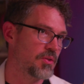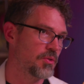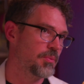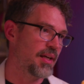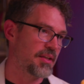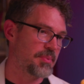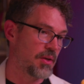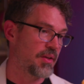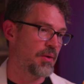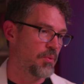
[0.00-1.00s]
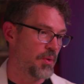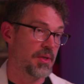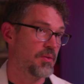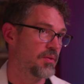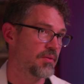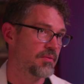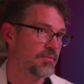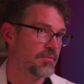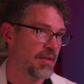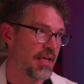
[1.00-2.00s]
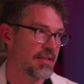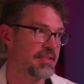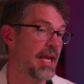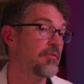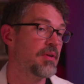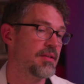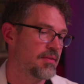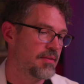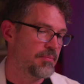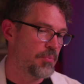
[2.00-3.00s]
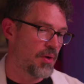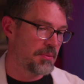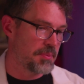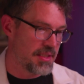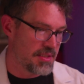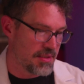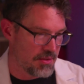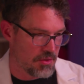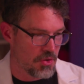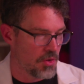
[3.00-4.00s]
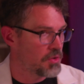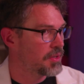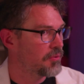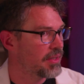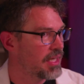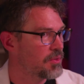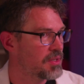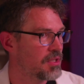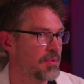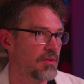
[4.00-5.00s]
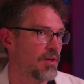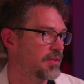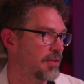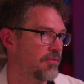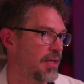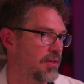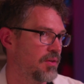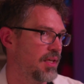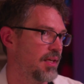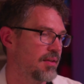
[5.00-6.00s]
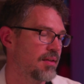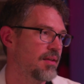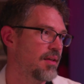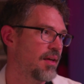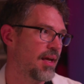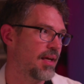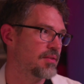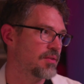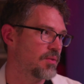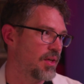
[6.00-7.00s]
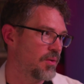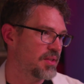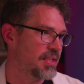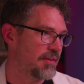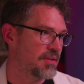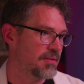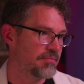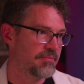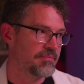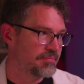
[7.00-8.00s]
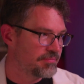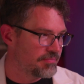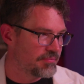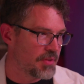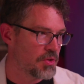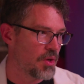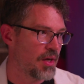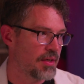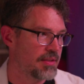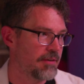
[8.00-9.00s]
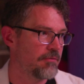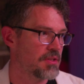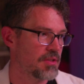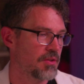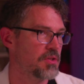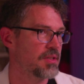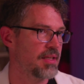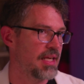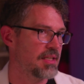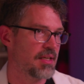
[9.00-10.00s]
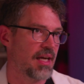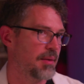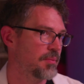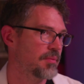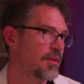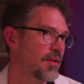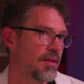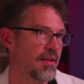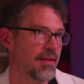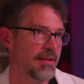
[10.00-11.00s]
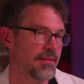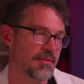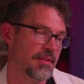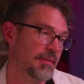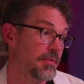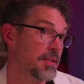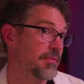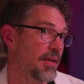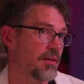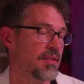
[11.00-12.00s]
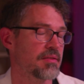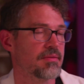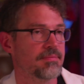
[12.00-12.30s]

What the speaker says: toolbox. Like, okay, what are we doing? And every problem is tertiary related to each other, but they're all different and unique. And so you always have to, there's a different solution each time. And it just varies.